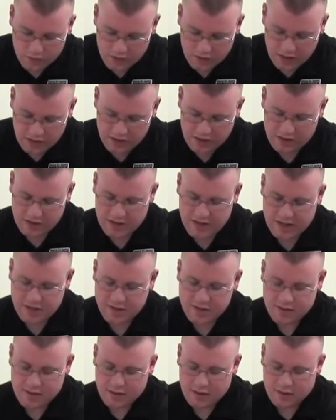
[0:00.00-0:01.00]
it
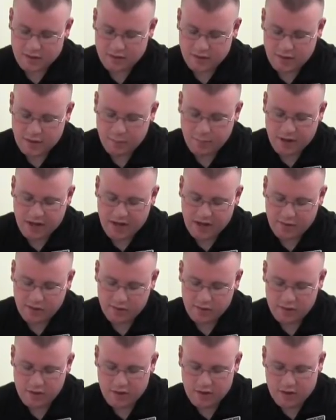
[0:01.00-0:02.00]
connects to the knee
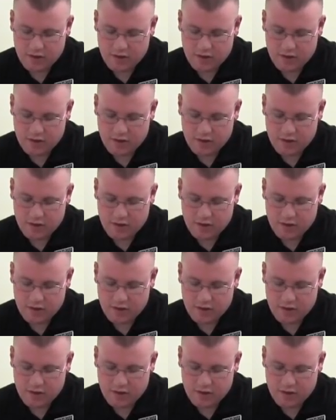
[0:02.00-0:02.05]
pads.